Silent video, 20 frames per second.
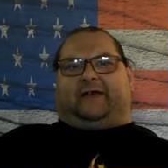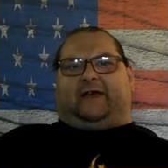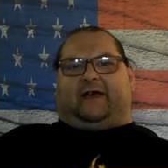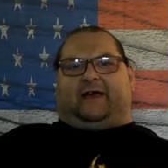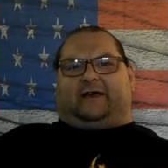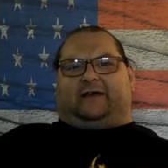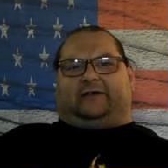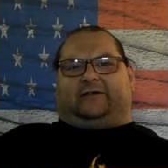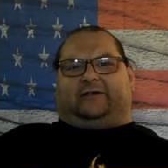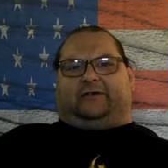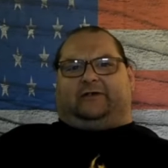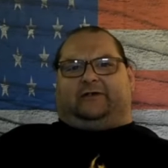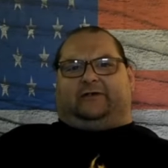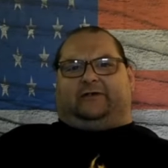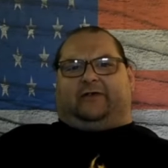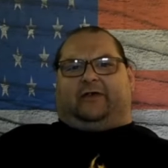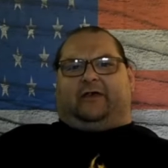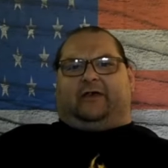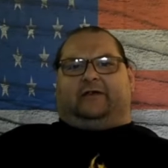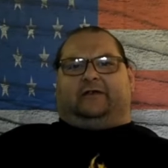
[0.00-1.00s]

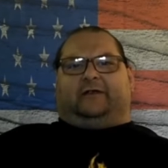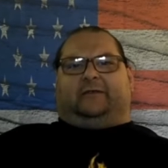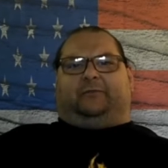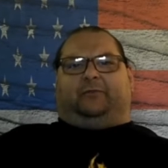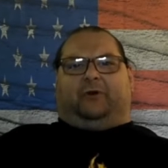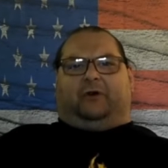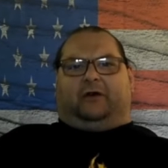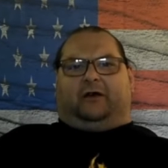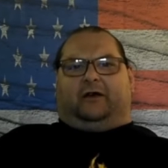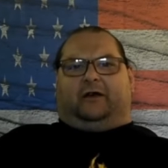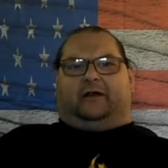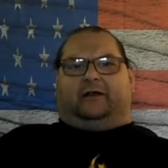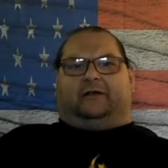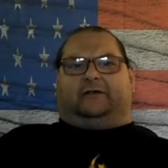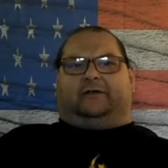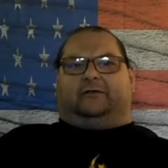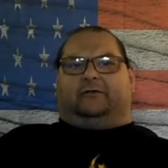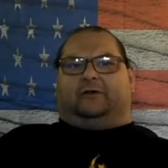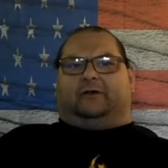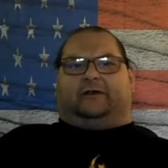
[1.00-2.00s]
taxes to put it
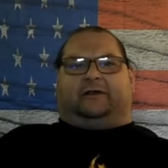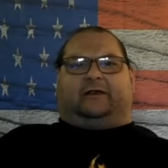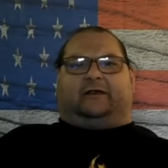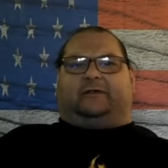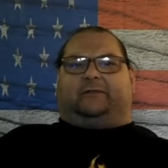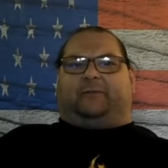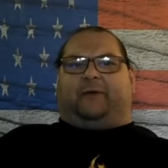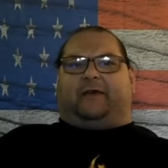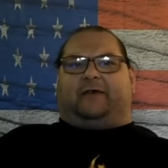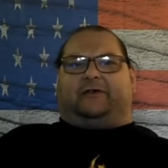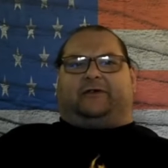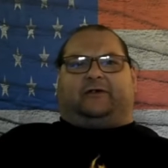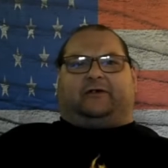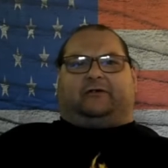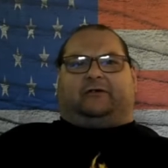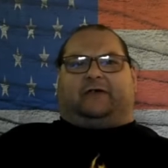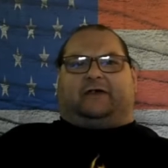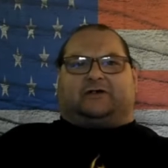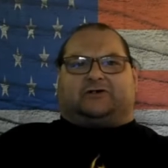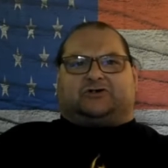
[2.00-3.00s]
into it's
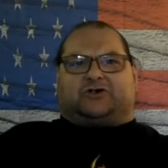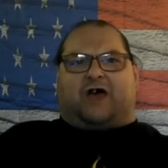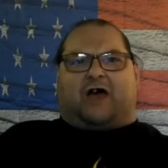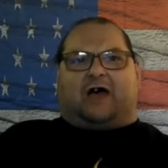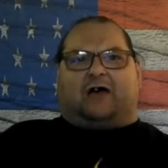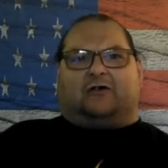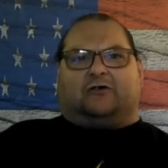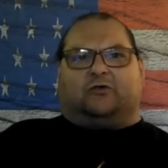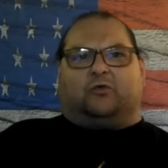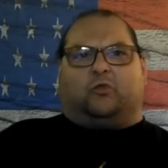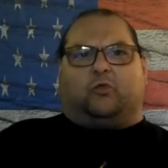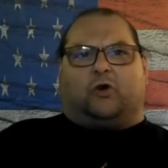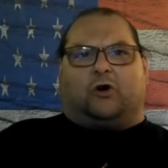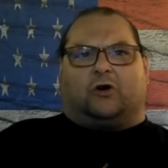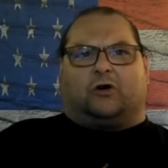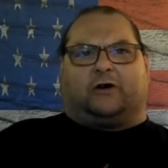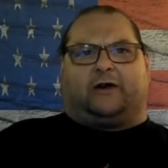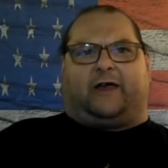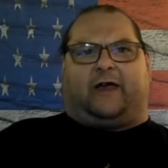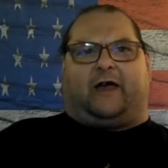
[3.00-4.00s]
basically a child
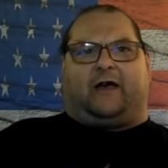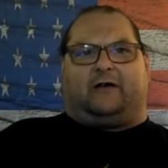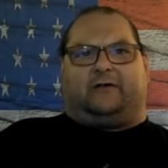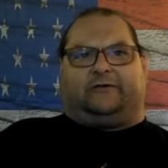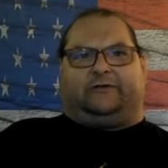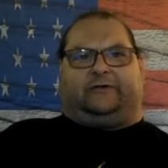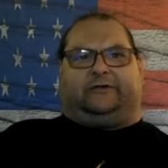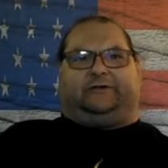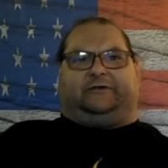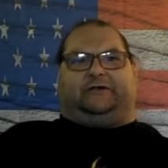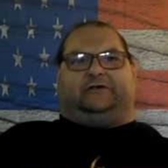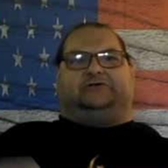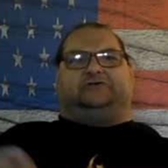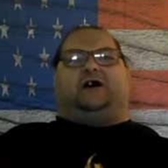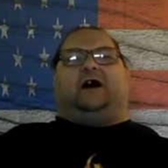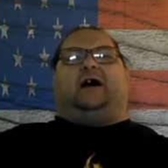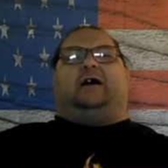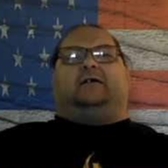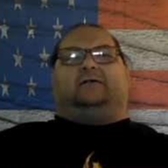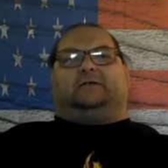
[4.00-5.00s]
workhouse. It's a
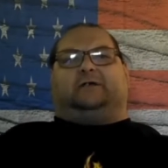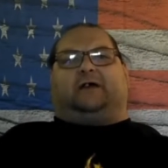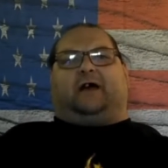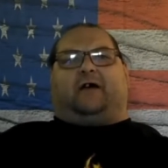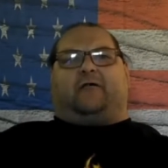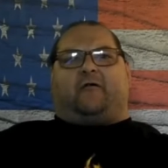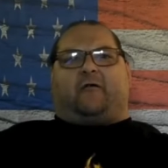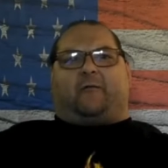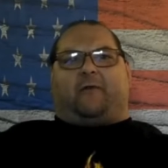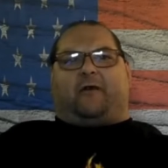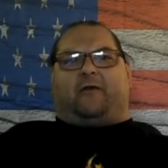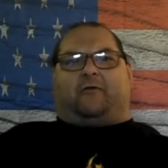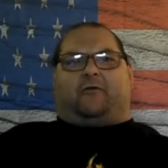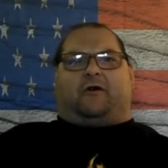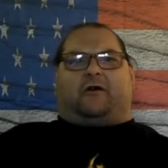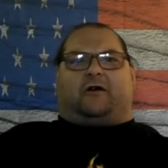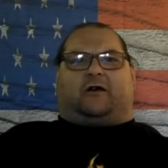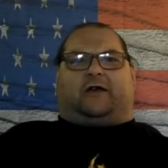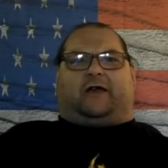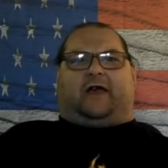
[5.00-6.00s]
child government
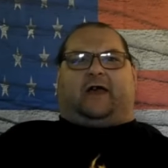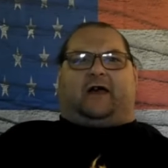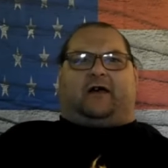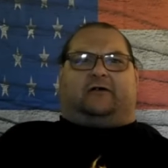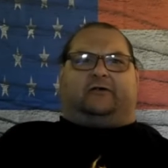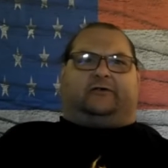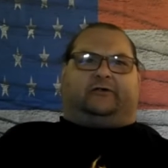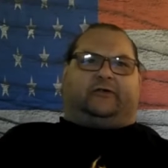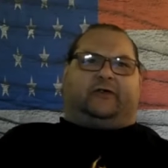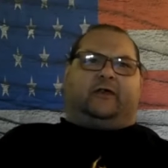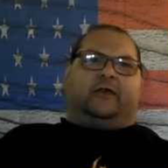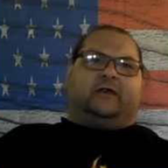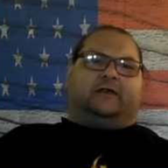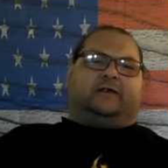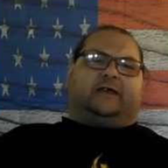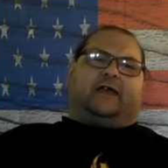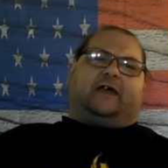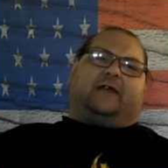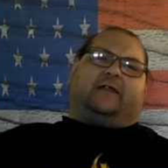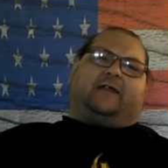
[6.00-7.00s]
workhouse.
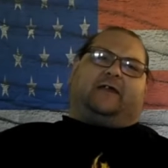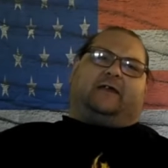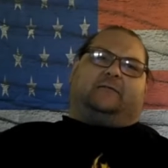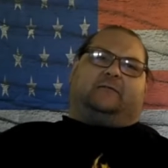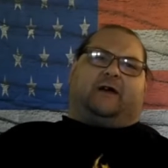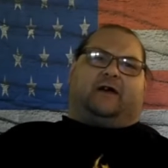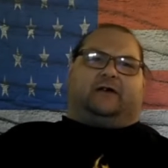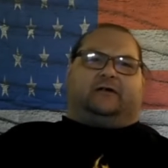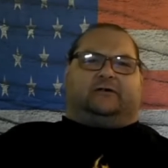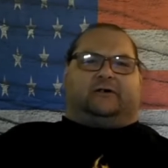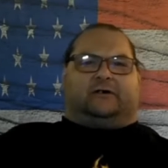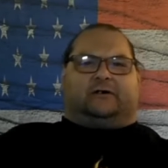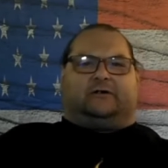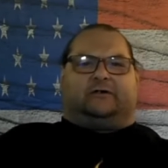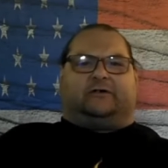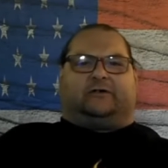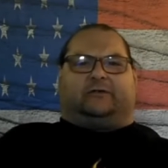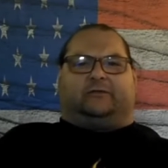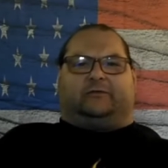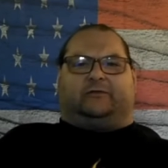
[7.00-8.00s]
Yeah, they might
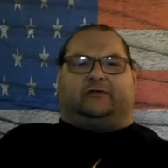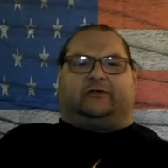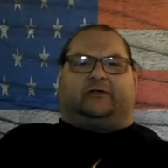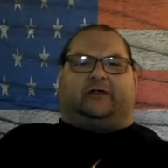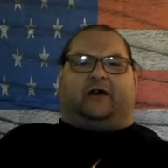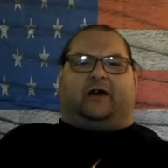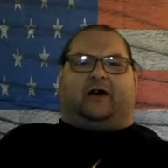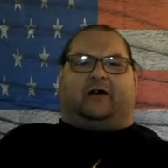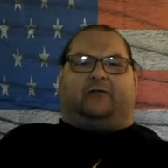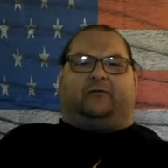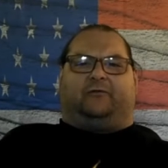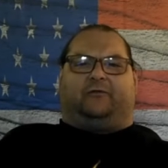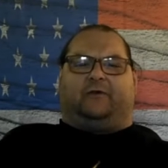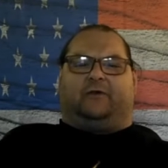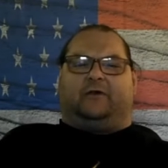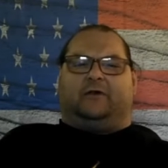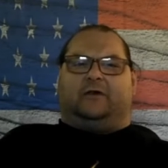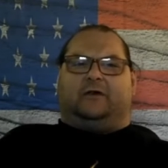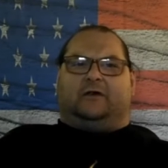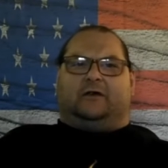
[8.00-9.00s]
learn some stuff,
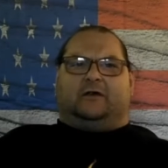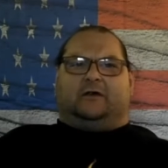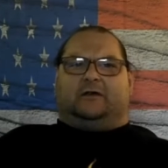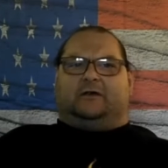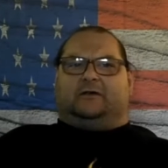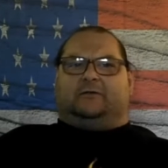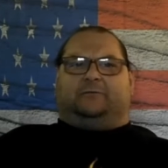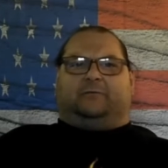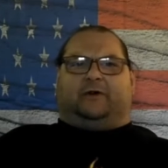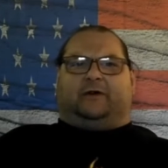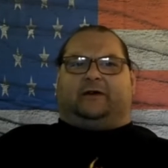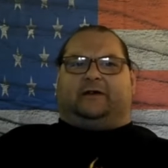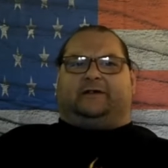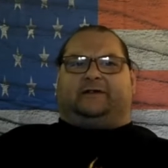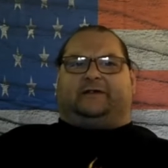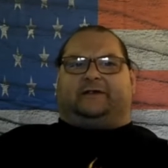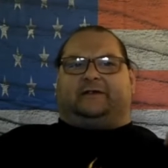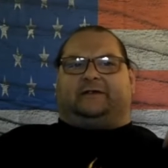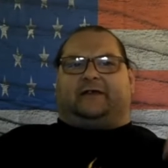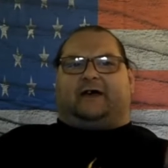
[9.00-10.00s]
but
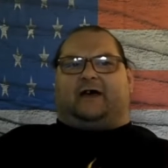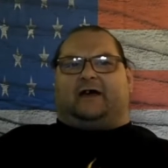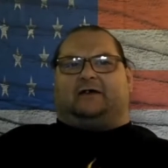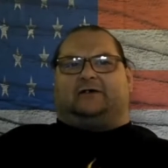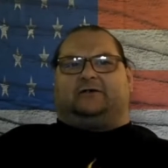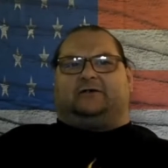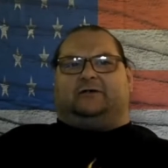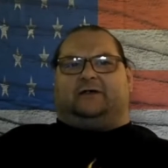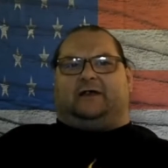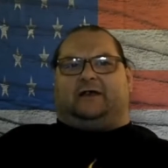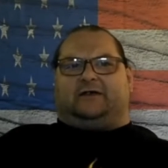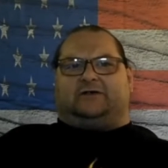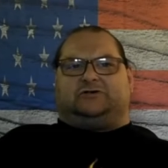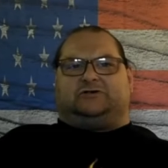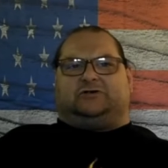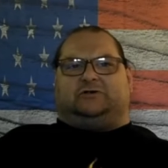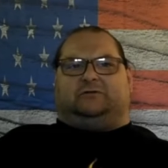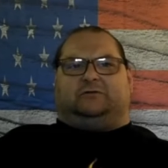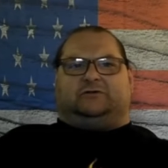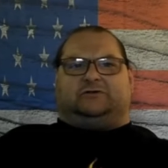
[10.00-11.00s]
it's
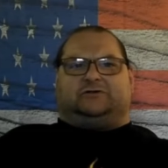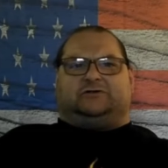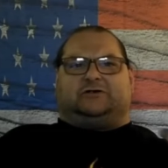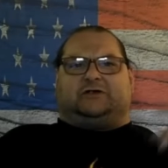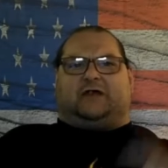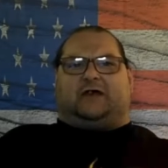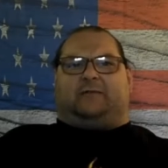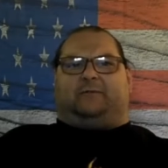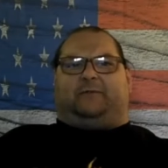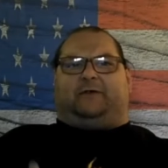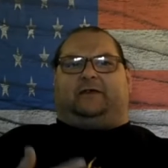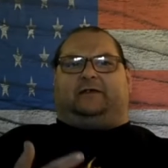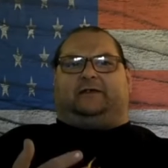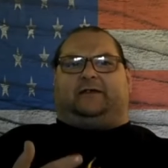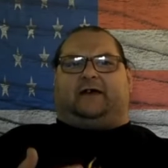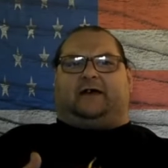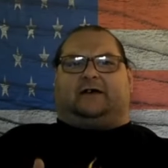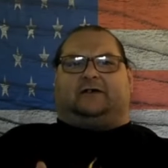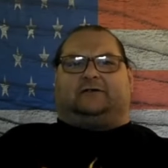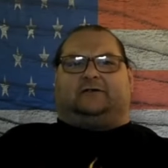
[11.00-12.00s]
indoctrination. We should not be
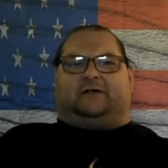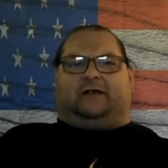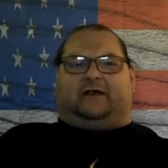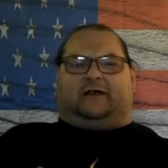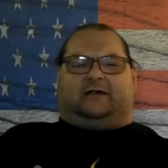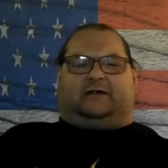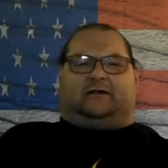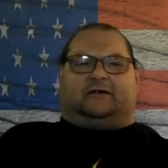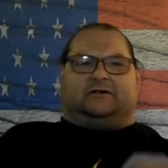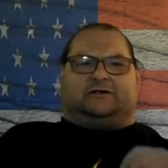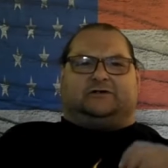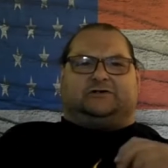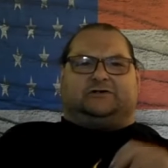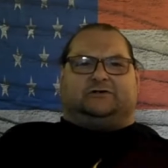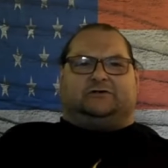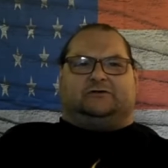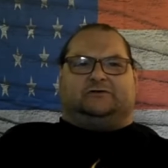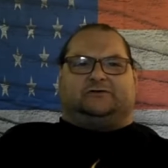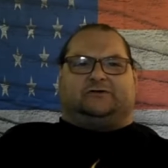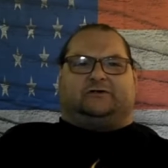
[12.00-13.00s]
indoctrinating our
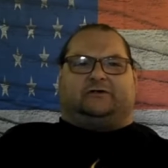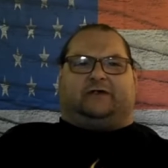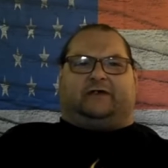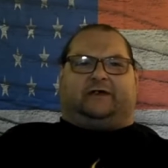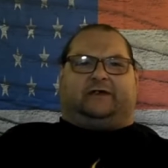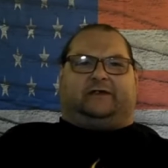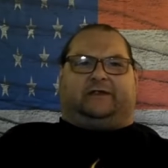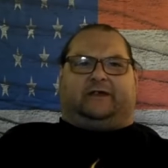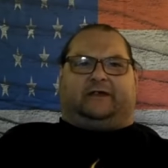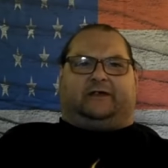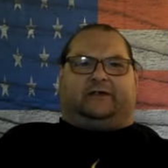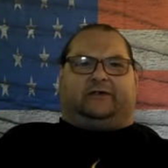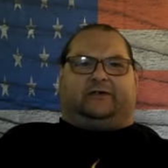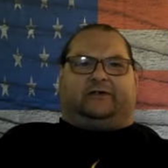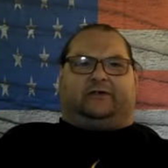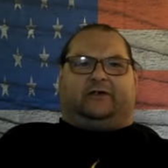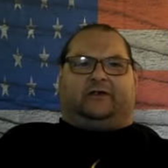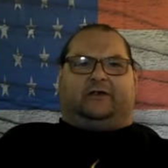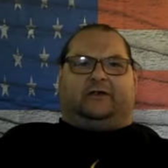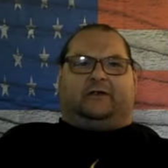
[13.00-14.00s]
children like
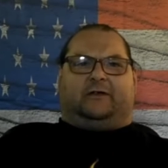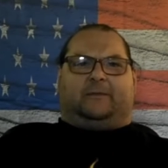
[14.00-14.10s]
this.